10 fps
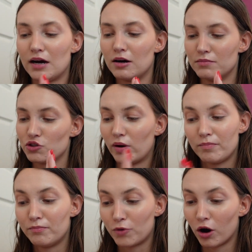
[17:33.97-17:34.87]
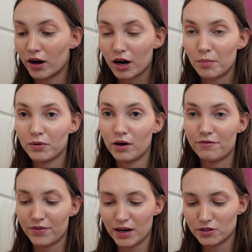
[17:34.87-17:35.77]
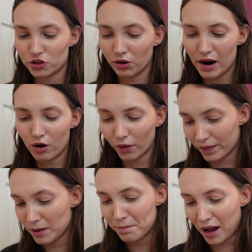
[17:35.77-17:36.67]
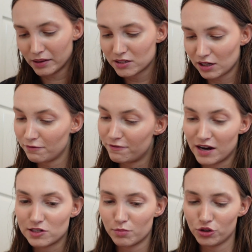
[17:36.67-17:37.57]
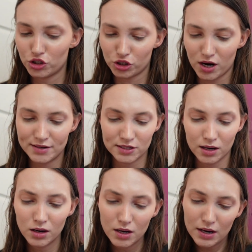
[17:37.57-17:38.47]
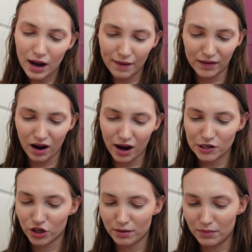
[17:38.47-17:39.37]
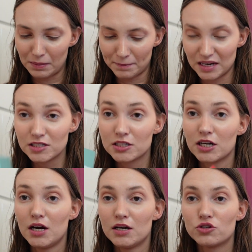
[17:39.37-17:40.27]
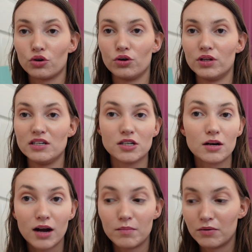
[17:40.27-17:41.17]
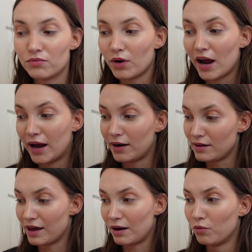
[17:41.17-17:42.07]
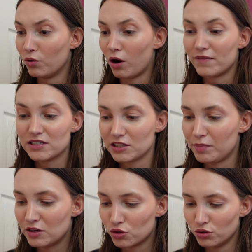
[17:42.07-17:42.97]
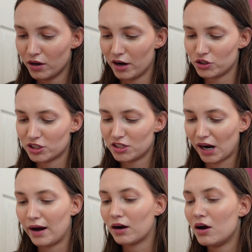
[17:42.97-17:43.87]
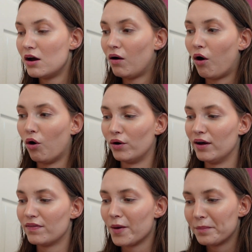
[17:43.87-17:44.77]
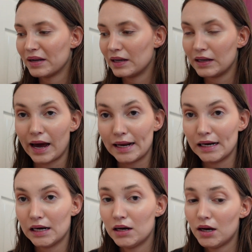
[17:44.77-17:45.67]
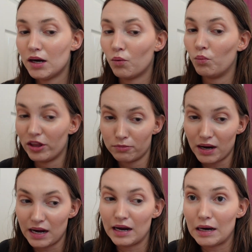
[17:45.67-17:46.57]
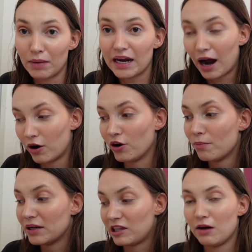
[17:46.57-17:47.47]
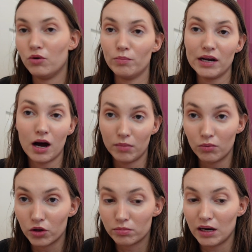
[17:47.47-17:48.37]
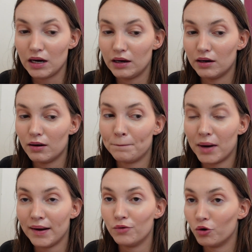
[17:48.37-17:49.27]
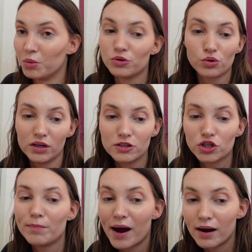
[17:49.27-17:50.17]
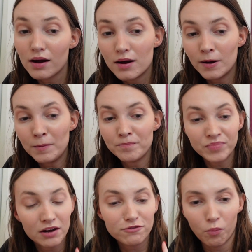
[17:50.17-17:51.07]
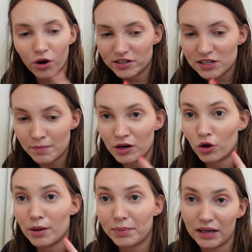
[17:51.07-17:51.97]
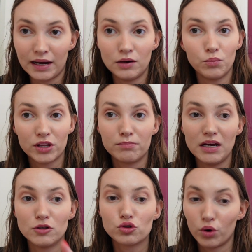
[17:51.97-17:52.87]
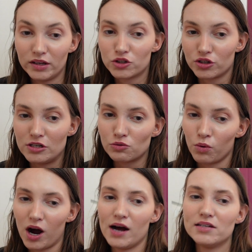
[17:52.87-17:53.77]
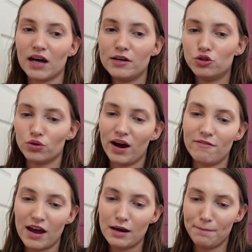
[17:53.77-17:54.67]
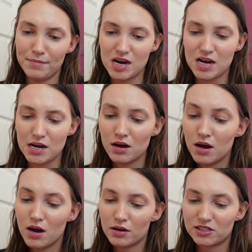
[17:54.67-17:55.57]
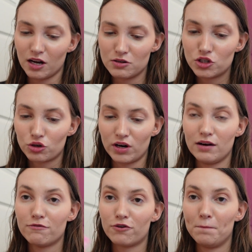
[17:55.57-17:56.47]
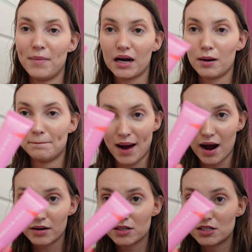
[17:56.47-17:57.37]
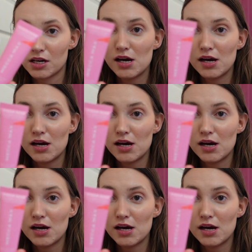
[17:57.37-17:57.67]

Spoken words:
So I got a couple of things. So I got the Balancing Face Moisturizer and the Hydrate Me Mist. So these are going to come in handy. They will obviously be too large to take on the plane with me in my carry-on, but they will be coming with me in my normal toiletry bag. For what is coming on the plane with me toiletries wise, I do have a mini sunscreen from Mecca Max.